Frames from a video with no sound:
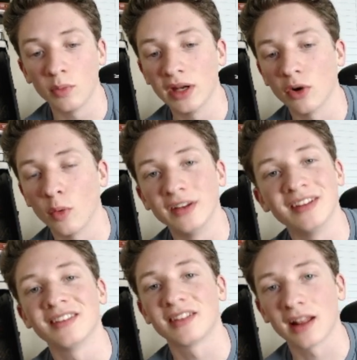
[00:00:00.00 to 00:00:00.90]
we know when
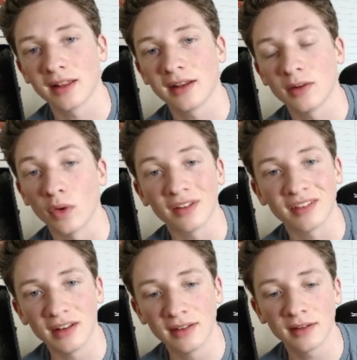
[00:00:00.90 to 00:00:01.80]
to sell it and what
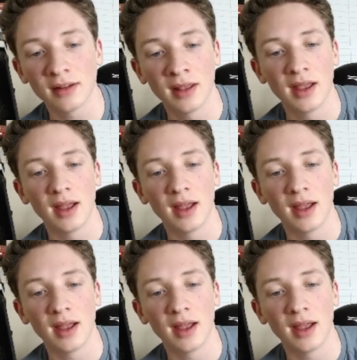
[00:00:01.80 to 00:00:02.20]
season.